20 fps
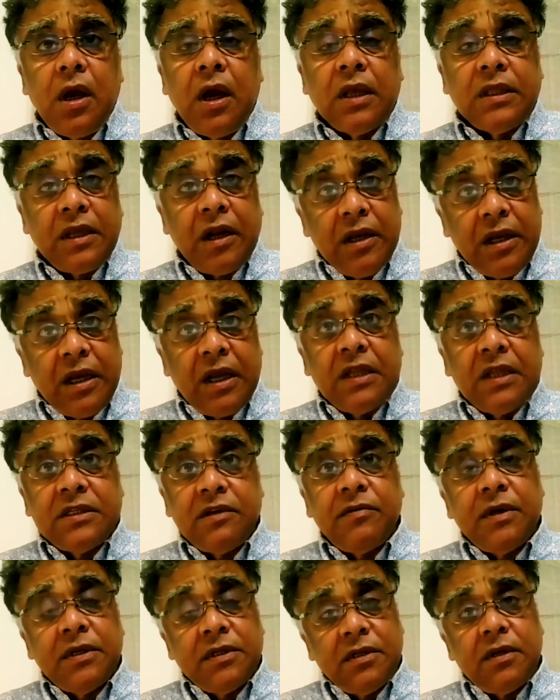Tariq
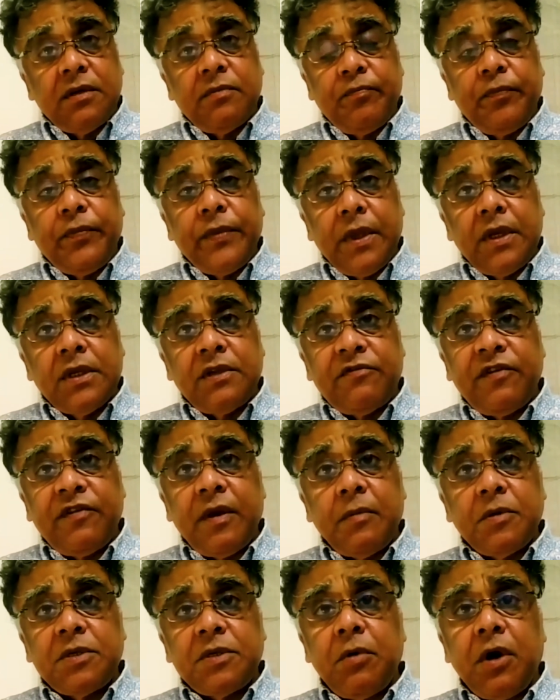Ali is a
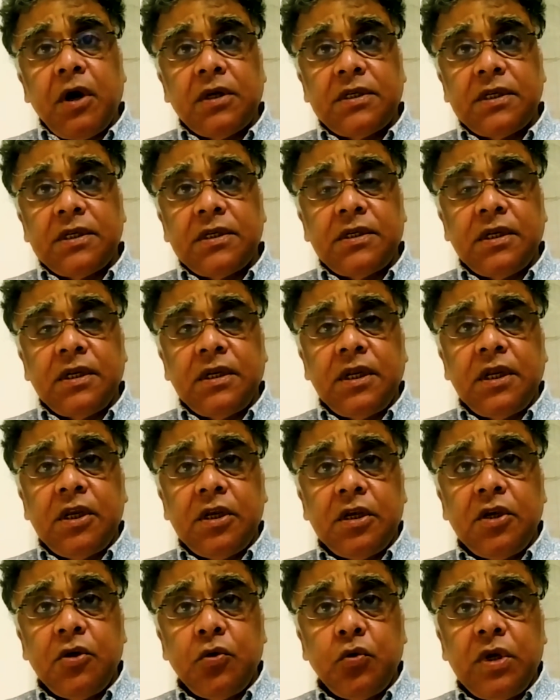famous Marxist in
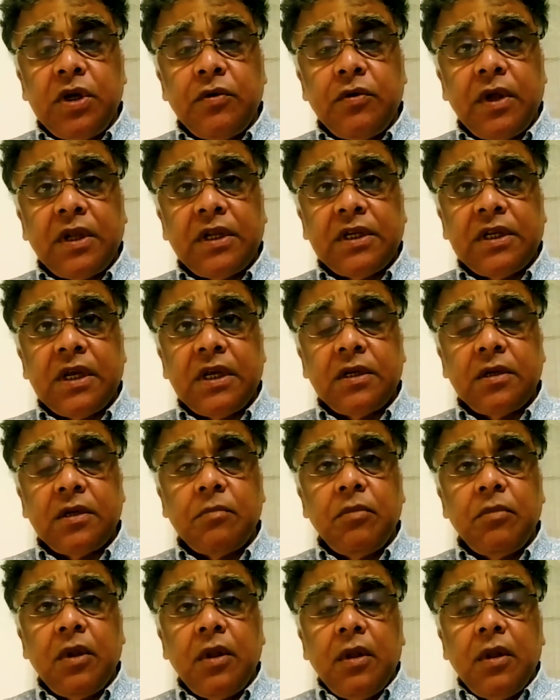United
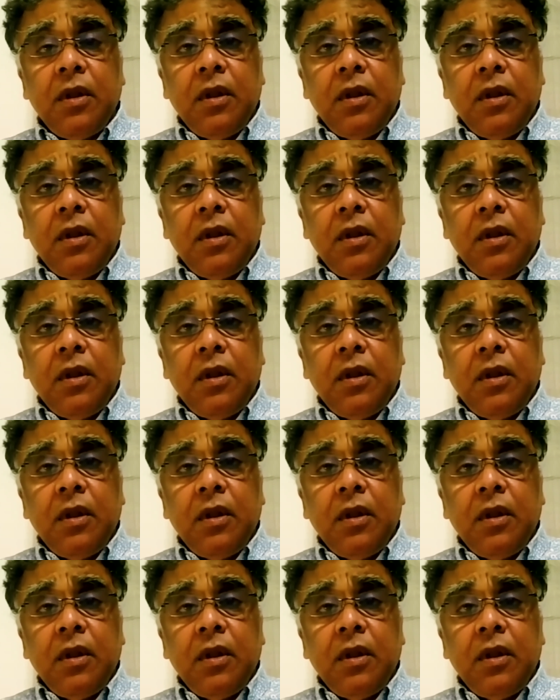Kingdom.